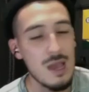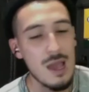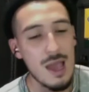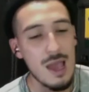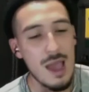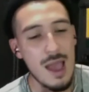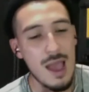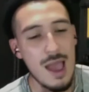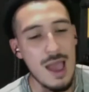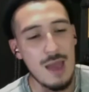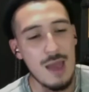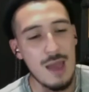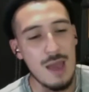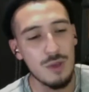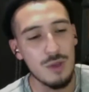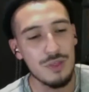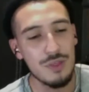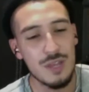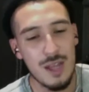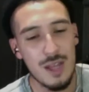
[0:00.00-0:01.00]
And
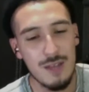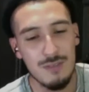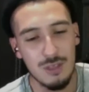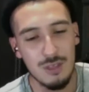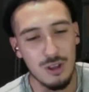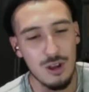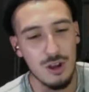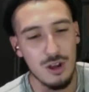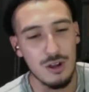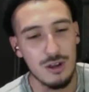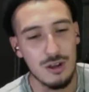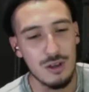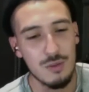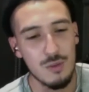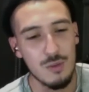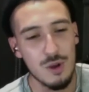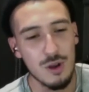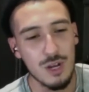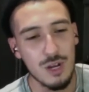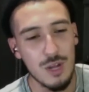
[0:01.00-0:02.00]
one thing I've learned,
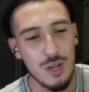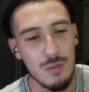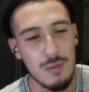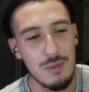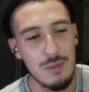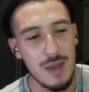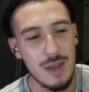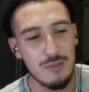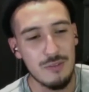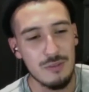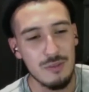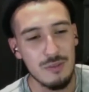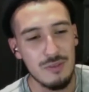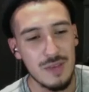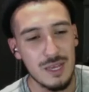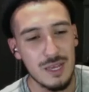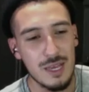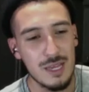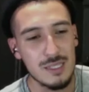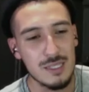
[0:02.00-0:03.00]
we were coming back from a
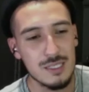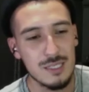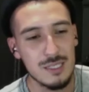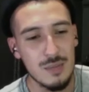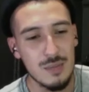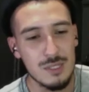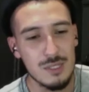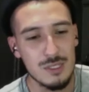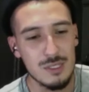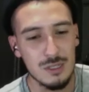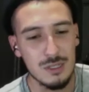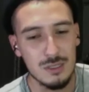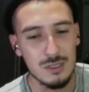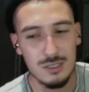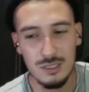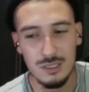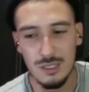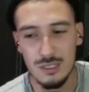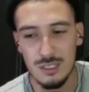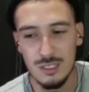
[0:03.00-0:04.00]
vacation that we took
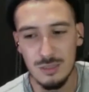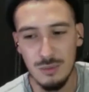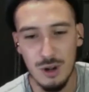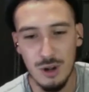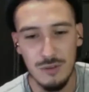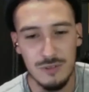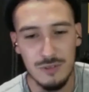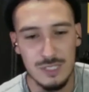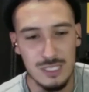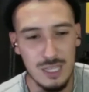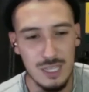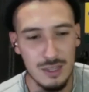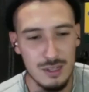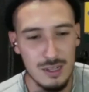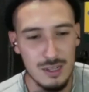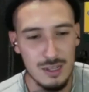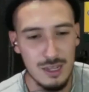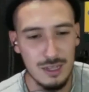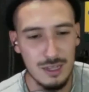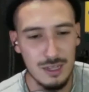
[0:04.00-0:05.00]
to Murphy's the other
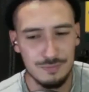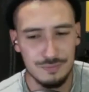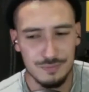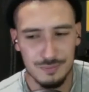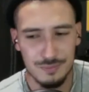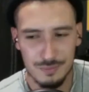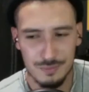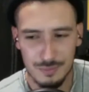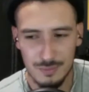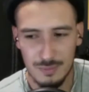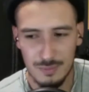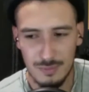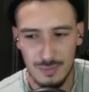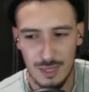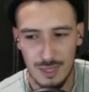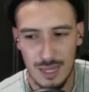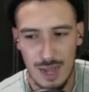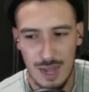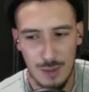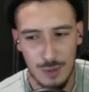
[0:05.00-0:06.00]
day,
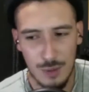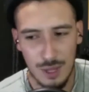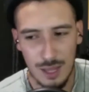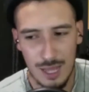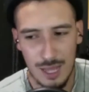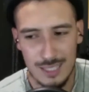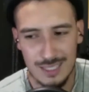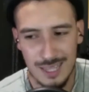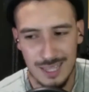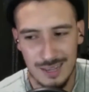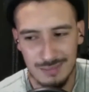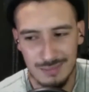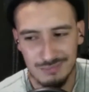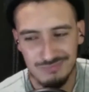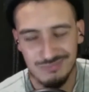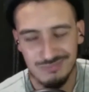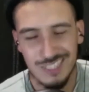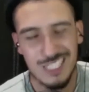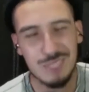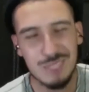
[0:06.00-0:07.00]
and I realized like
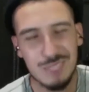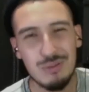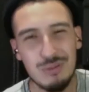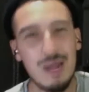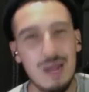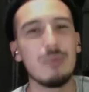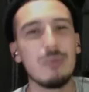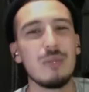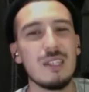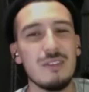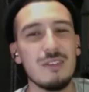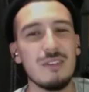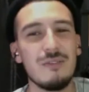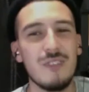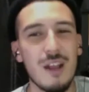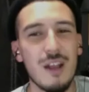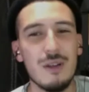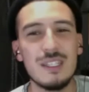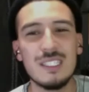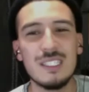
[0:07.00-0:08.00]
there's probably a
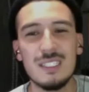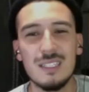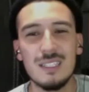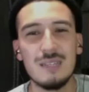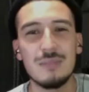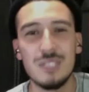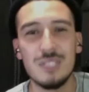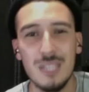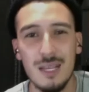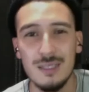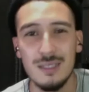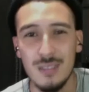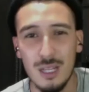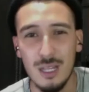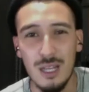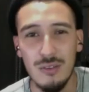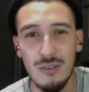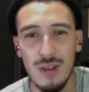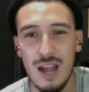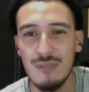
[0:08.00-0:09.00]
very slim chance I'll
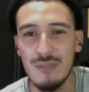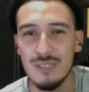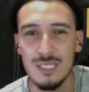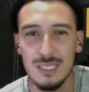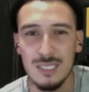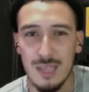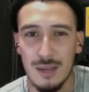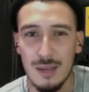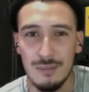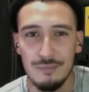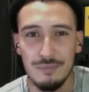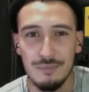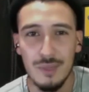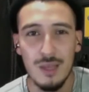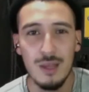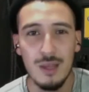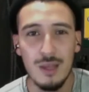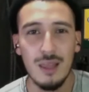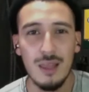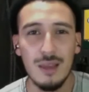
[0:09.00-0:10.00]
ever have a son.
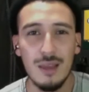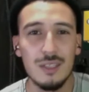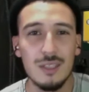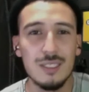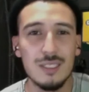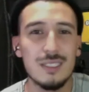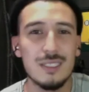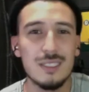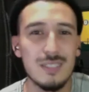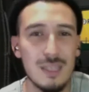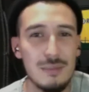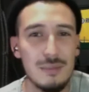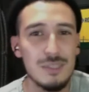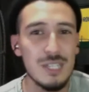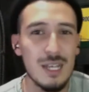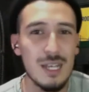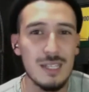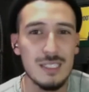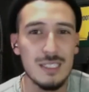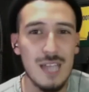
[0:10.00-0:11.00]
Like there's a slim
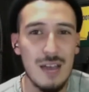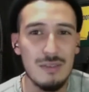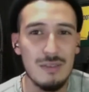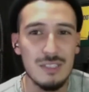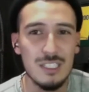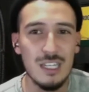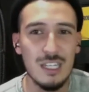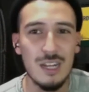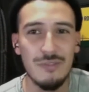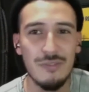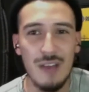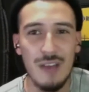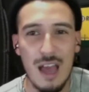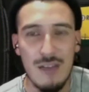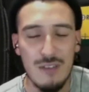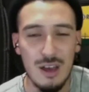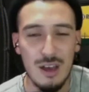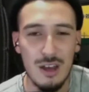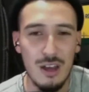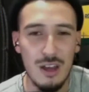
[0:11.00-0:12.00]
chance I have a son. If I
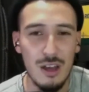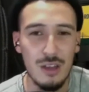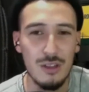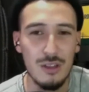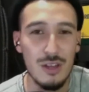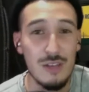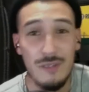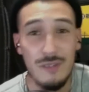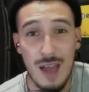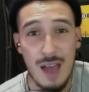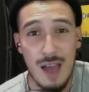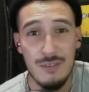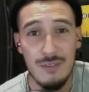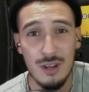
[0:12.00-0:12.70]
have another